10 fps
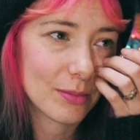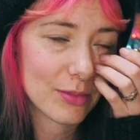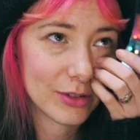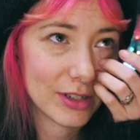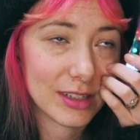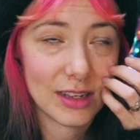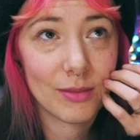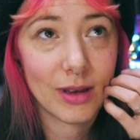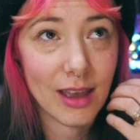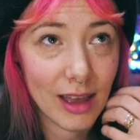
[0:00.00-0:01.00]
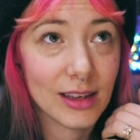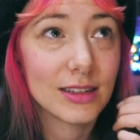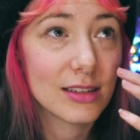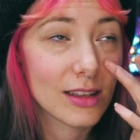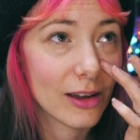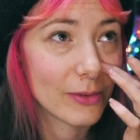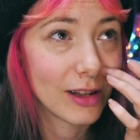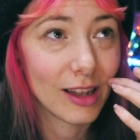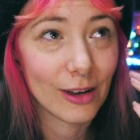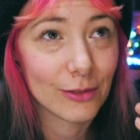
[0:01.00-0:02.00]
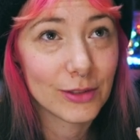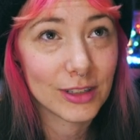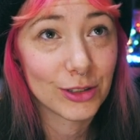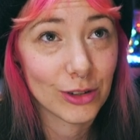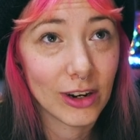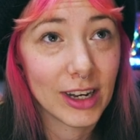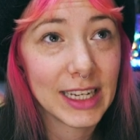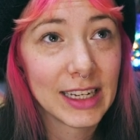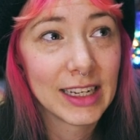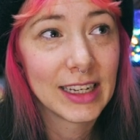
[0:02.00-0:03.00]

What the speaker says: projects in my head that I would love to try,